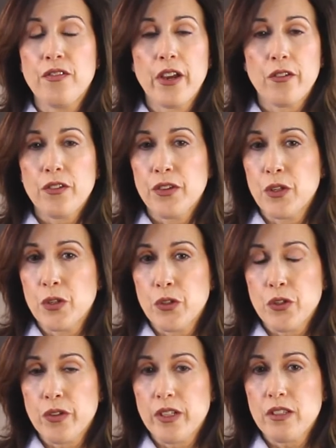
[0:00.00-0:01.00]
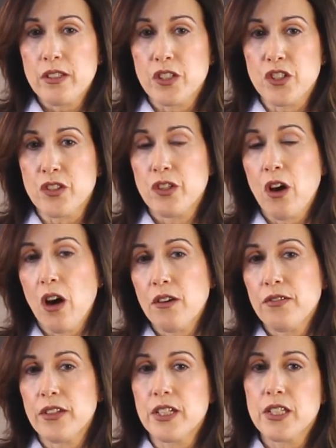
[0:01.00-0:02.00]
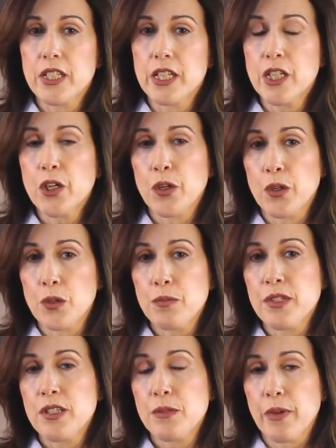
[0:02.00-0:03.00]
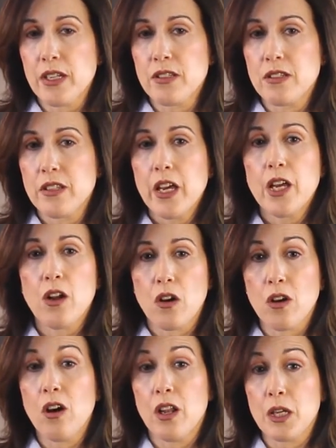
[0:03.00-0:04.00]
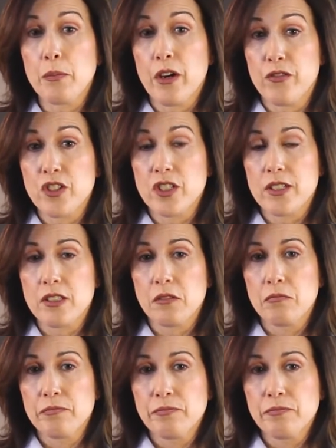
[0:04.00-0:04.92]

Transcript: very few nutrients such as coffee, tea, herbs and spices, and alcoholic beverages.